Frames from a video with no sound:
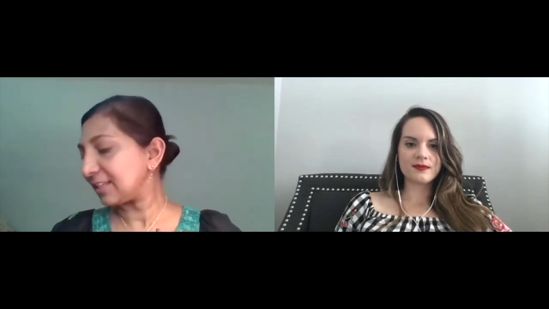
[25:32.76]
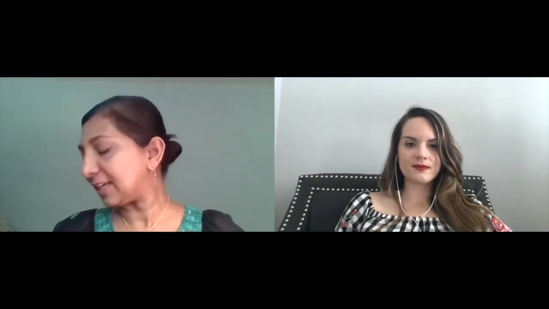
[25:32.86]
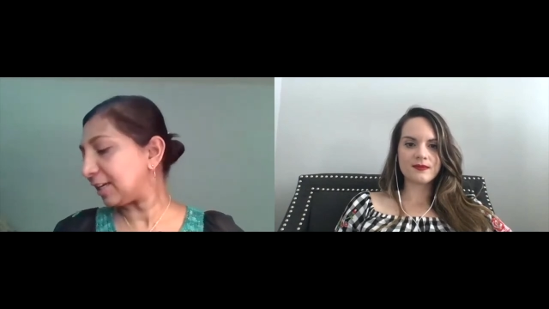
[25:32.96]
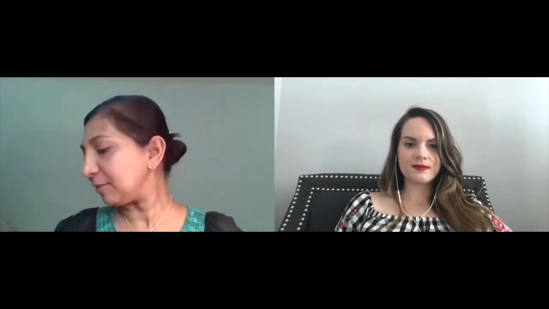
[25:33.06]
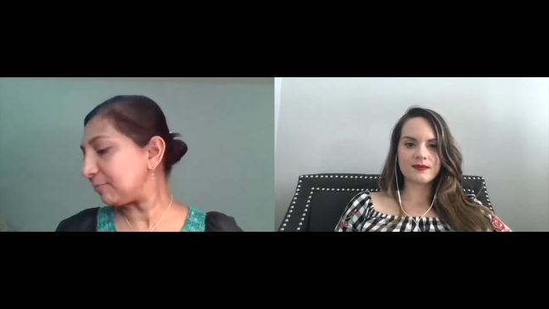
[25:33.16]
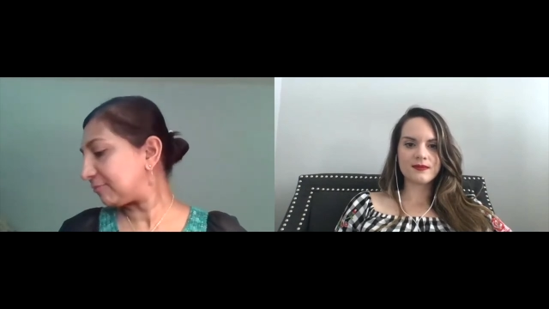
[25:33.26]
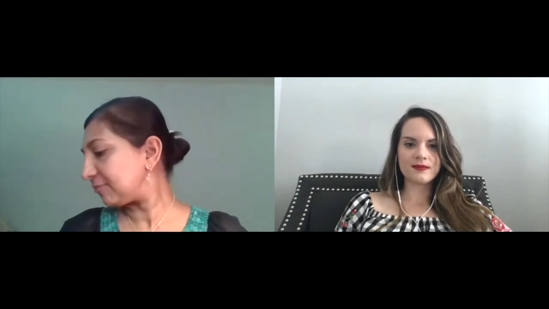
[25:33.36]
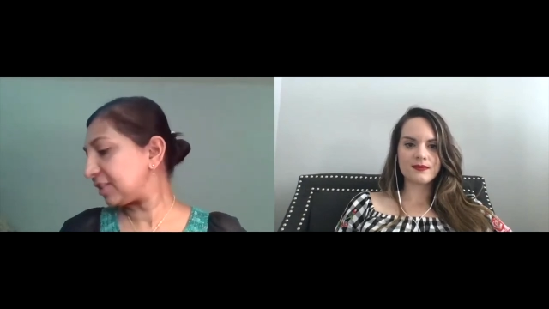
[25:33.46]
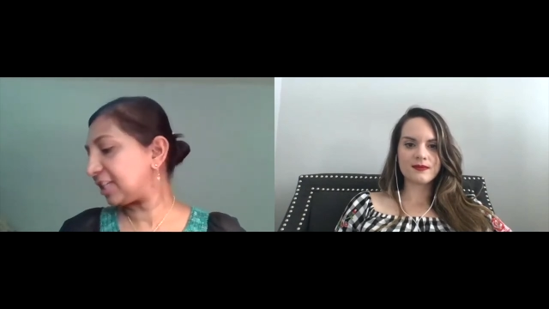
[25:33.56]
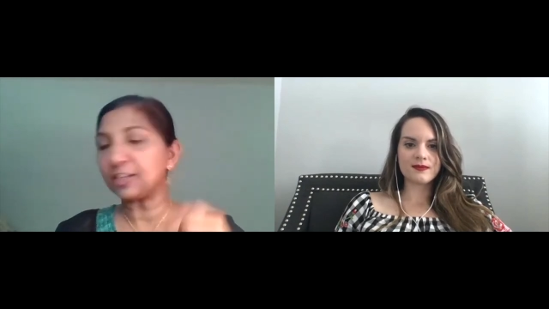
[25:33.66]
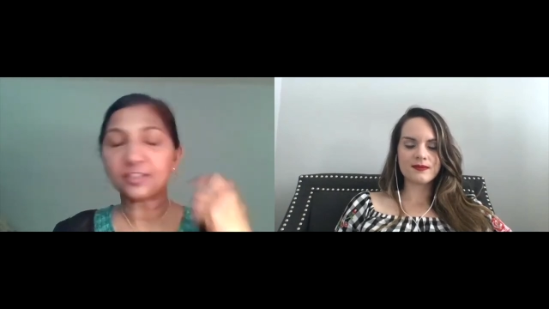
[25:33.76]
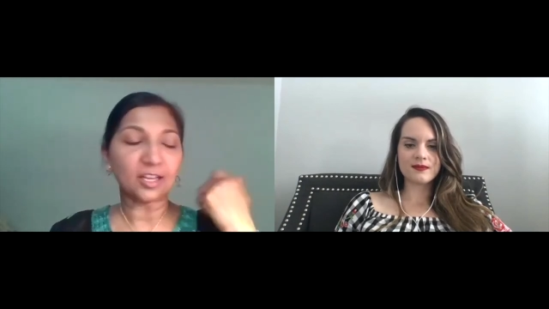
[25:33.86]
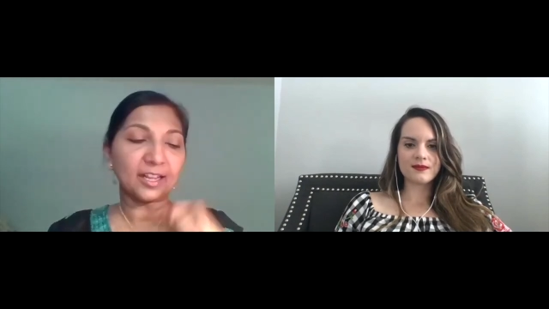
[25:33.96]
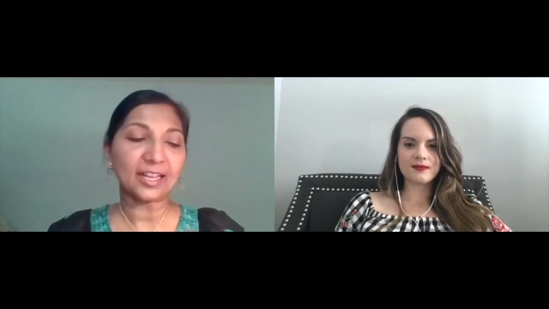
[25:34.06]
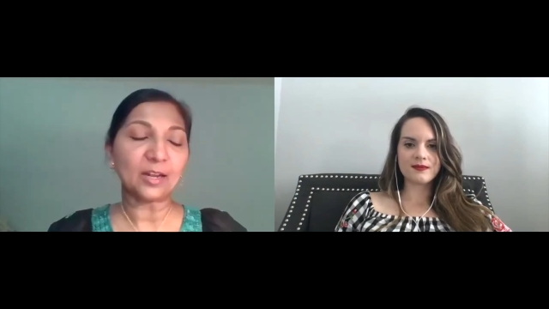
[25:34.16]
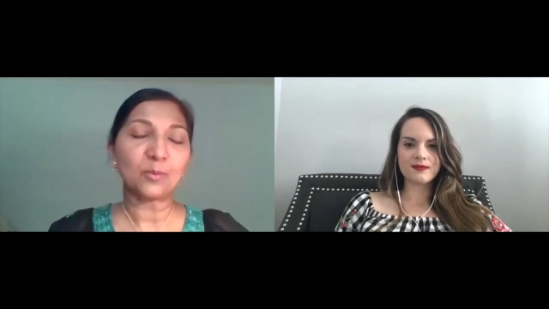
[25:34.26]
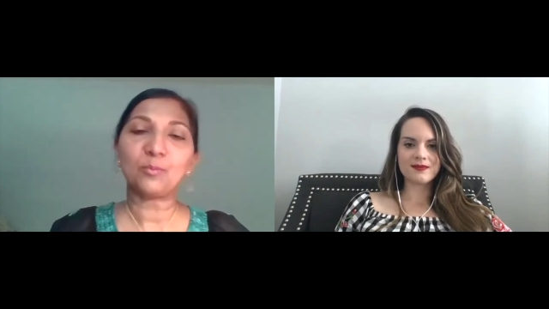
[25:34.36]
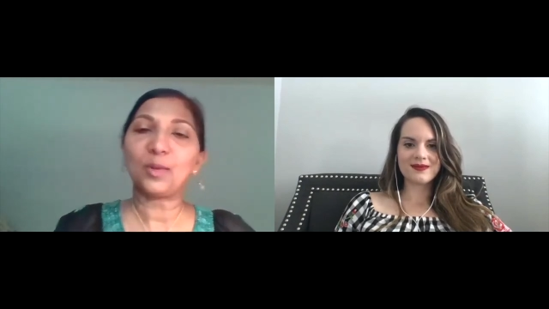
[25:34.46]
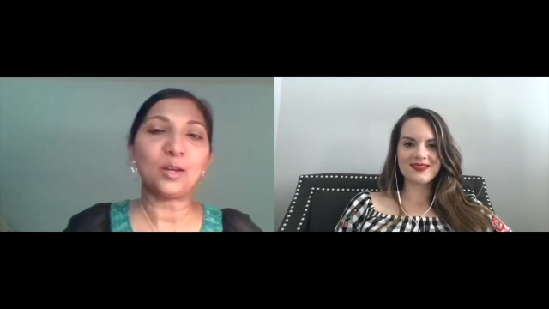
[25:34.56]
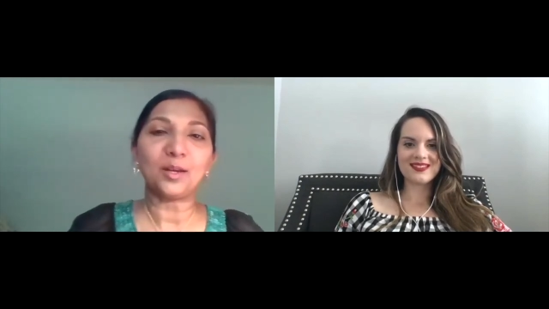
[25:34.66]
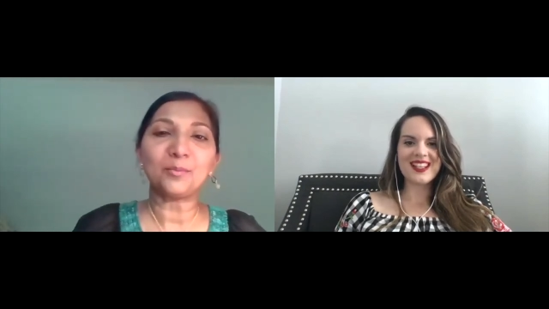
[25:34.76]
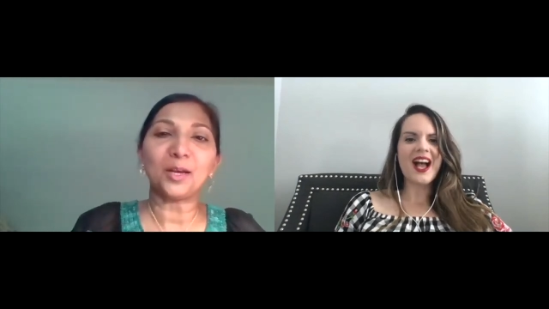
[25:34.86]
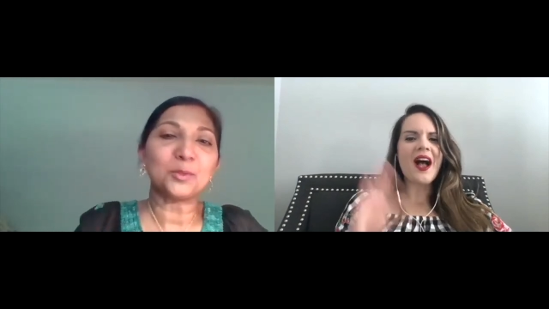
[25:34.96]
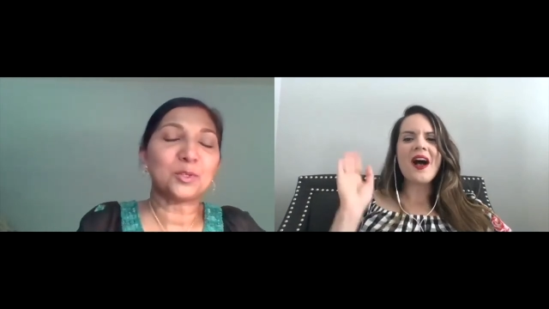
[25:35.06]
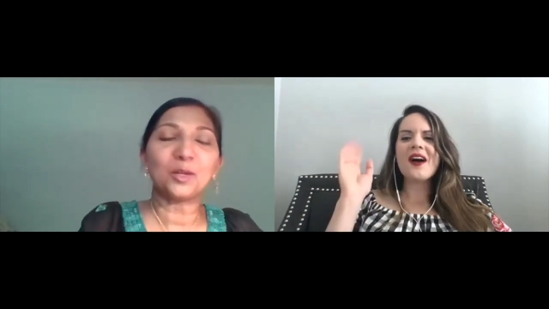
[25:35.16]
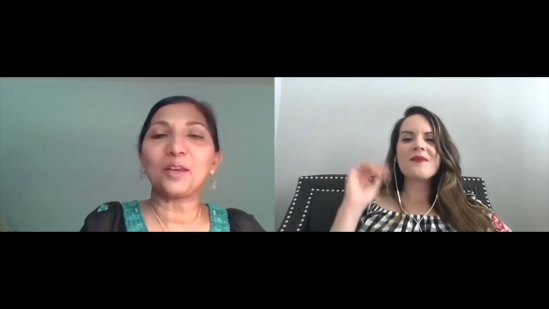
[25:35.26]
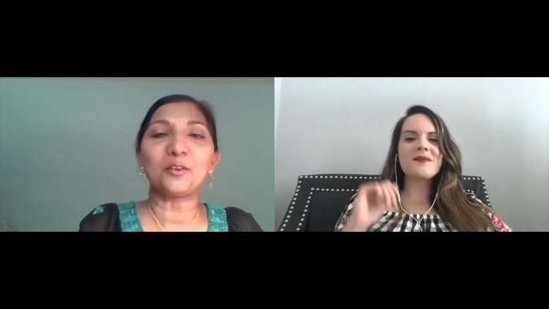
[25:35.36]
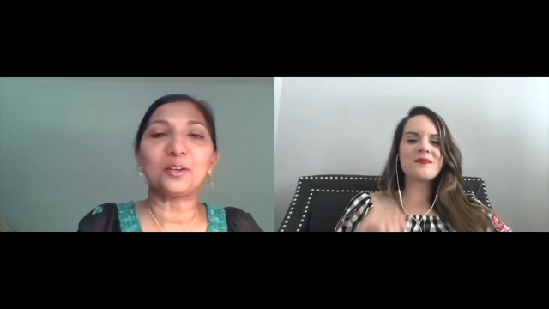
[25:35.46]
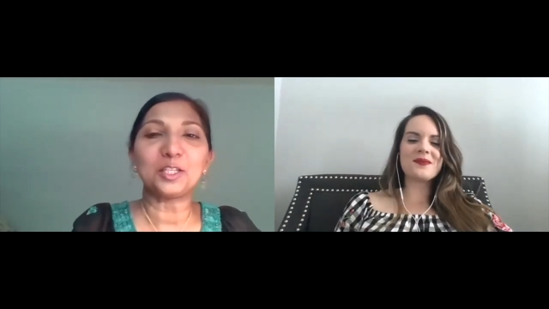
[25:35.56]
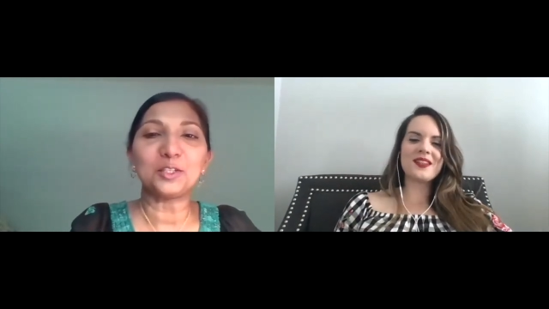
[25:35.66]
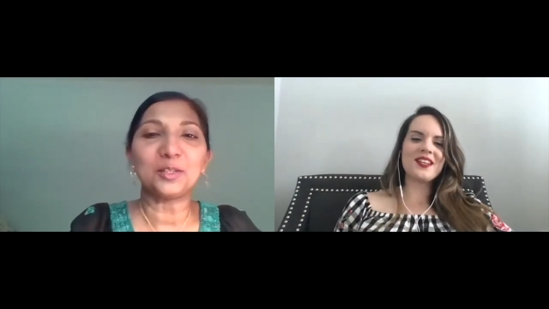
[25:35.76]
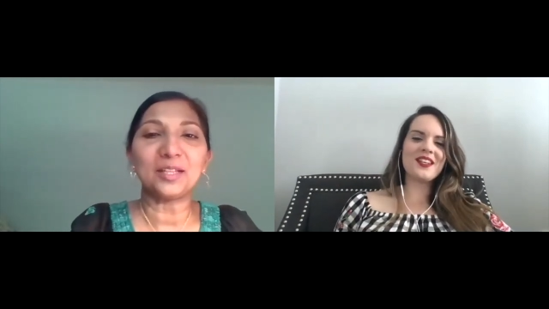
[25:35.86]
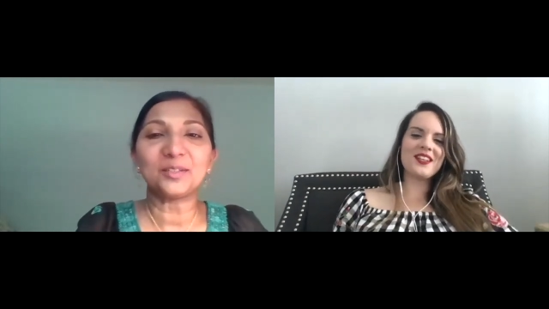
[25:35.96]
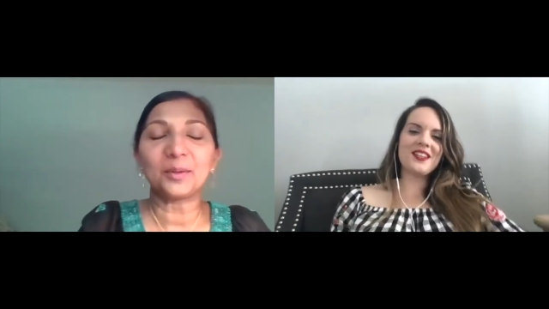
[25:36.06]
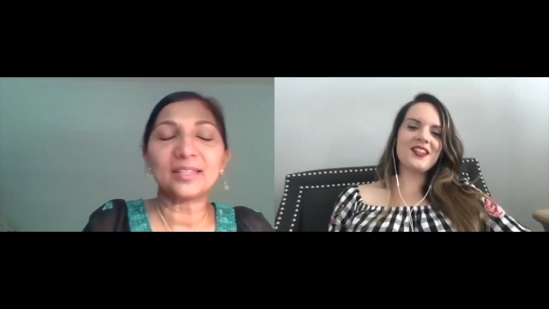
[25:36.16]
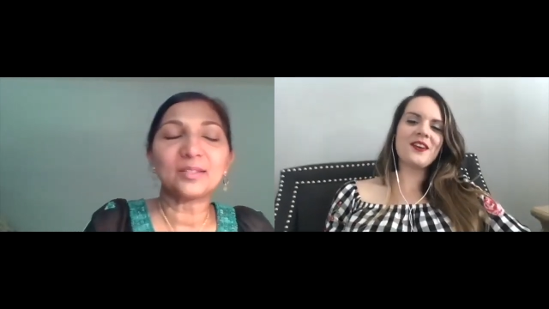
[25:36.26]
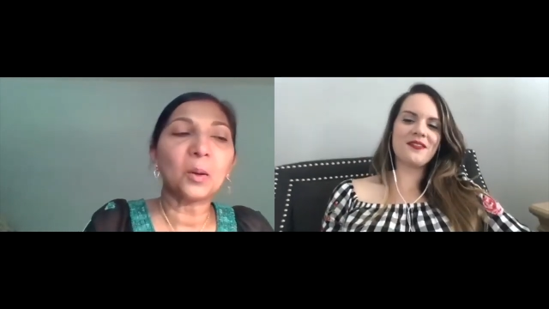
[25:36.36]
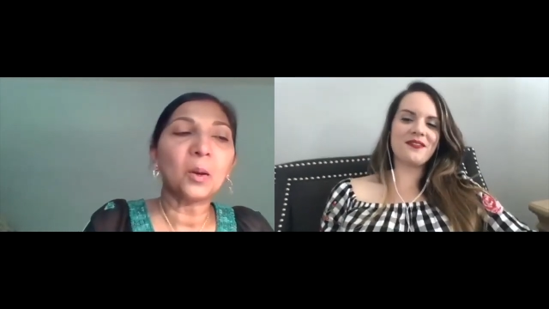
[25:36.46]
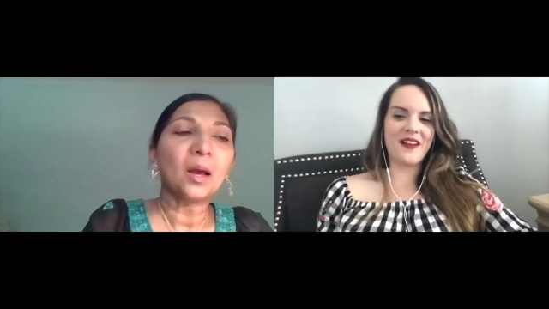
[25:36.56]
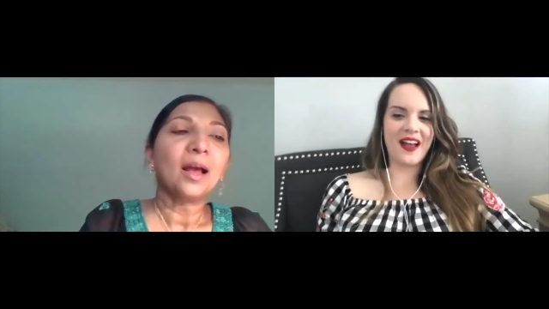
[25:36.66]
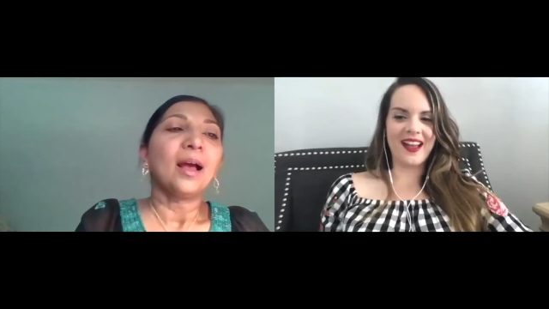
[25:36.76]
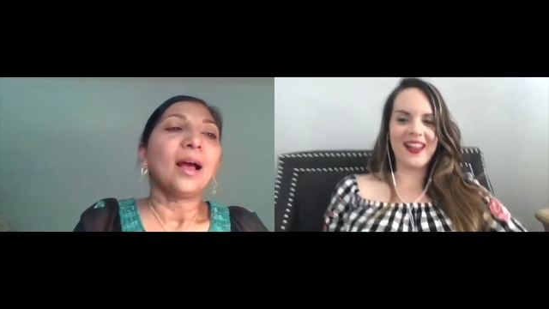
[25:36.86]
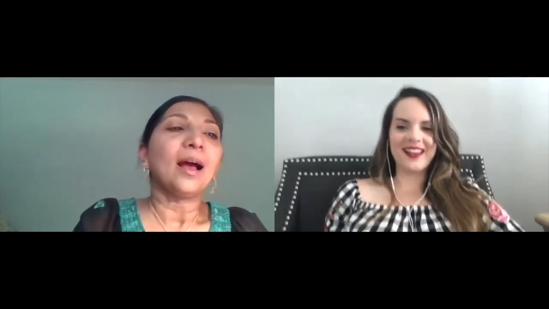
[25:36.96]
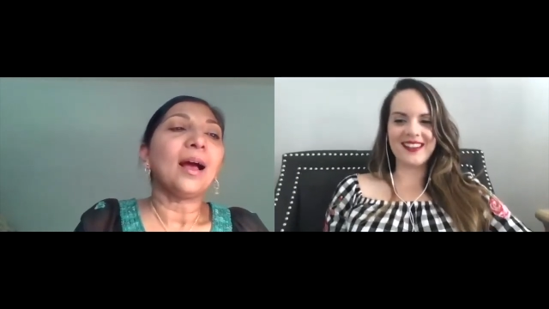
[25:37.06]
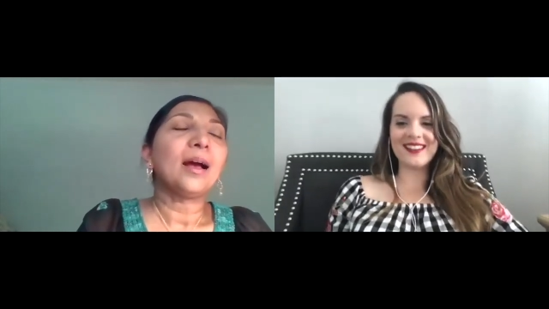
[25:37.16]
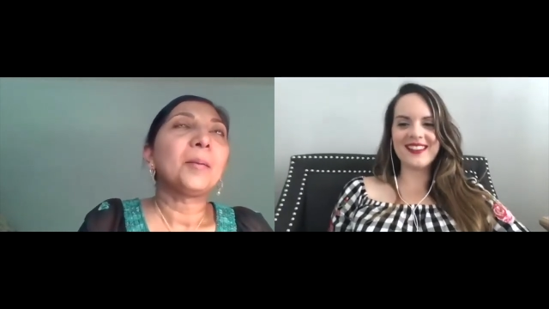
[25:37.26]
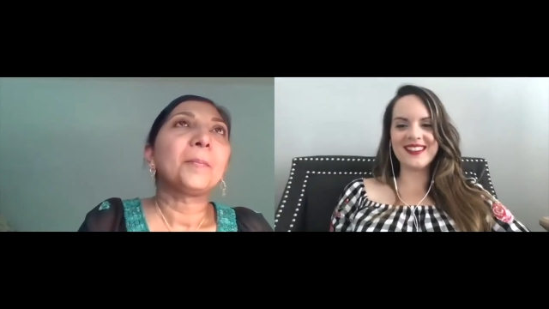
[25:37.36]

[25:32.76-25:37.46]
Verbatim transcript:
Speaker 1: um, tears are again. When I'm, i was looking for a tissue, that's You're okay. fine.